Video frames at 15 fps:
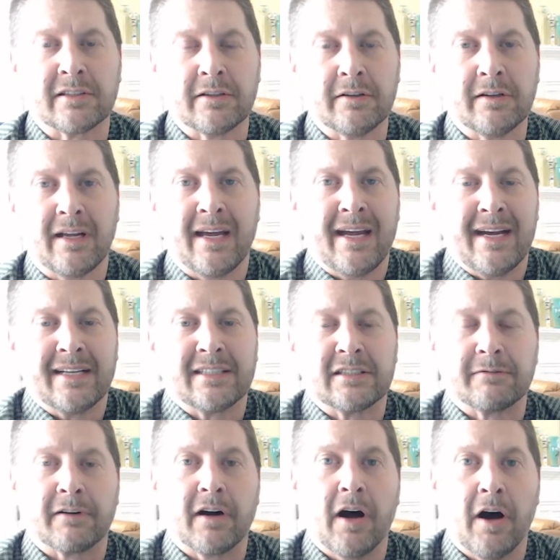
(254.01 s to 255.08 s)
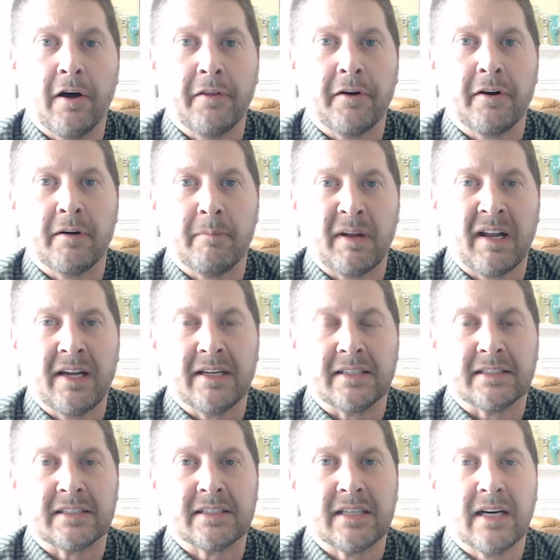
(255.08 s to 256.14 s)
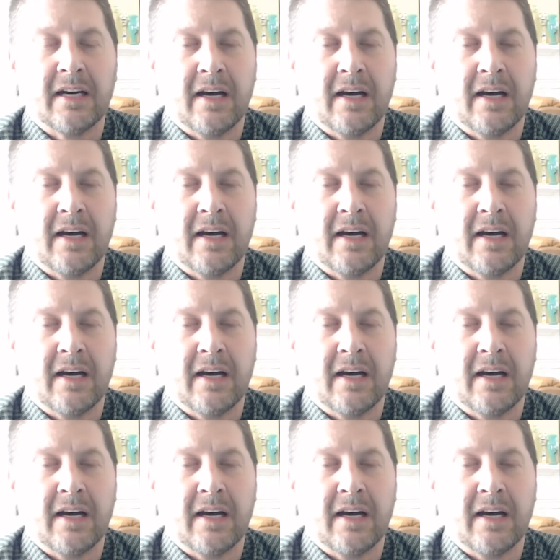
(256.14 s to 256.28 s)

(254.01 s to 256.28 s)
little ads for other plays.